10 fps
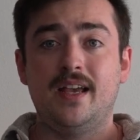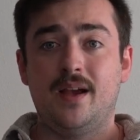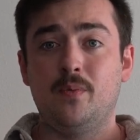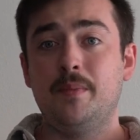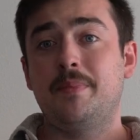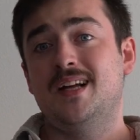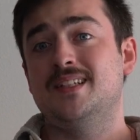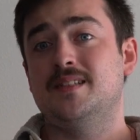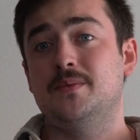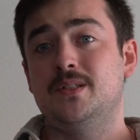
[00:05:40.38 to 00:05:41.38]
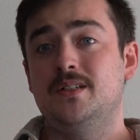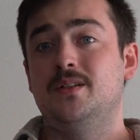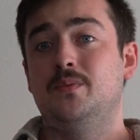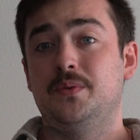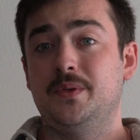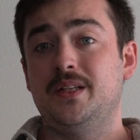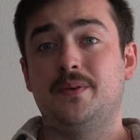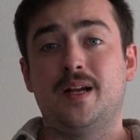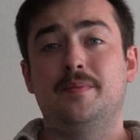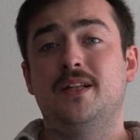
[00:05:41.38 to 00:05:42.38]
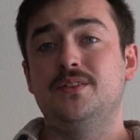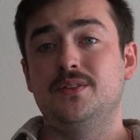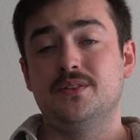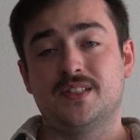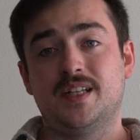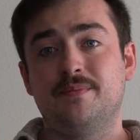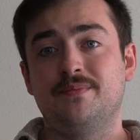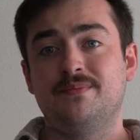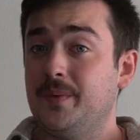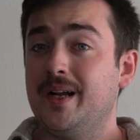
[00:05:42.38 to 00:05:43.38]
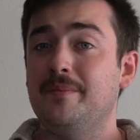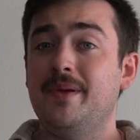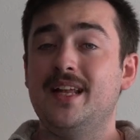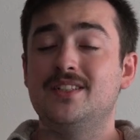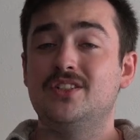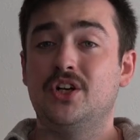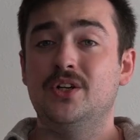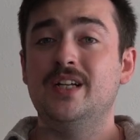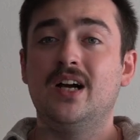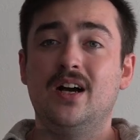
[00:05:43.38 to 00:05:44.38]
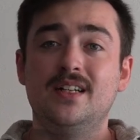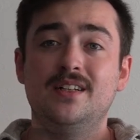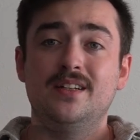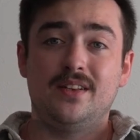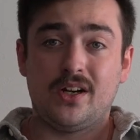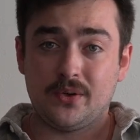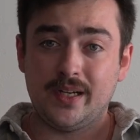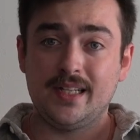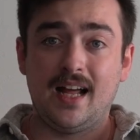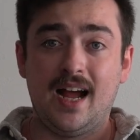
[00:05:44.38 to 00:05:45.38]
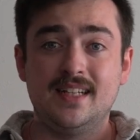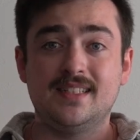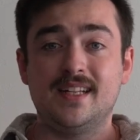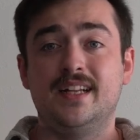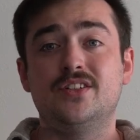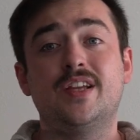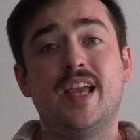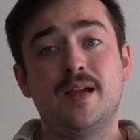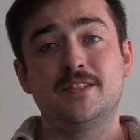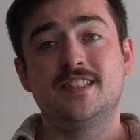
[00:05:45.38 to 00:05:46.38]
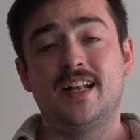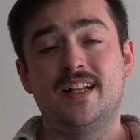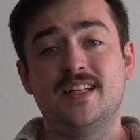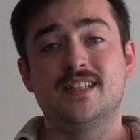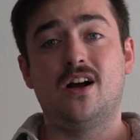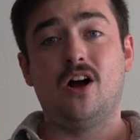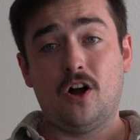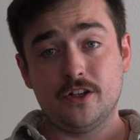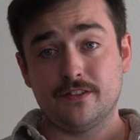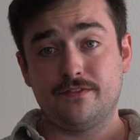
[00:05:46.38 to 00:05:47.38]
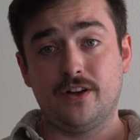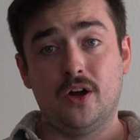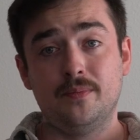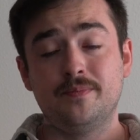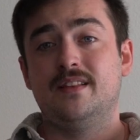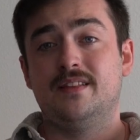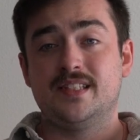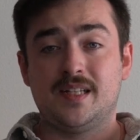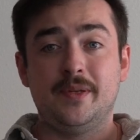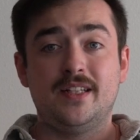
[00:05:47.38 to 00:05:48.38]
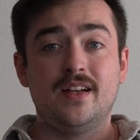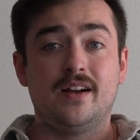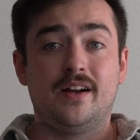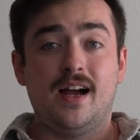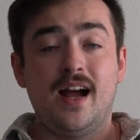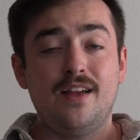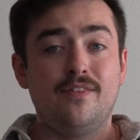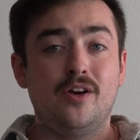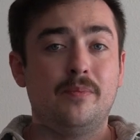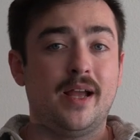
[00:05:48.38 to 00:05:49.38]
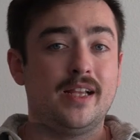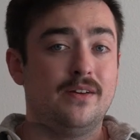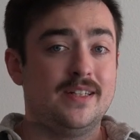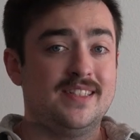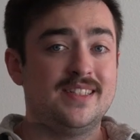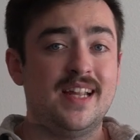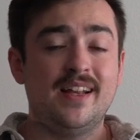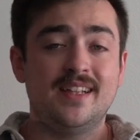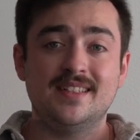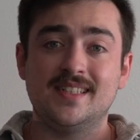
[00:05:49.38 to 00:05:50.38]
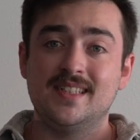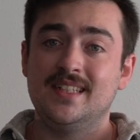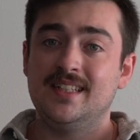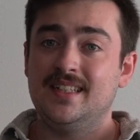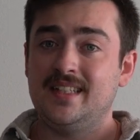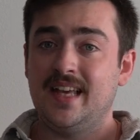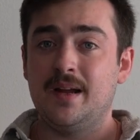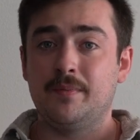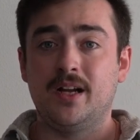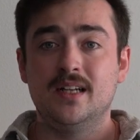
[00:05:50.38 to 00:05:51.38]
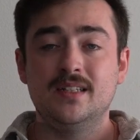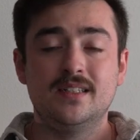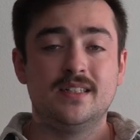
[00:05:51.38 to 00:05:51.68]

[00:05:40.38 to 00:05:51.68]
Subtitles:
and when possible, we really recommend you use it. We recommend turning on the grid lines in your camera settings on your phone. This can be done on iPhone by going to Settings, Camera,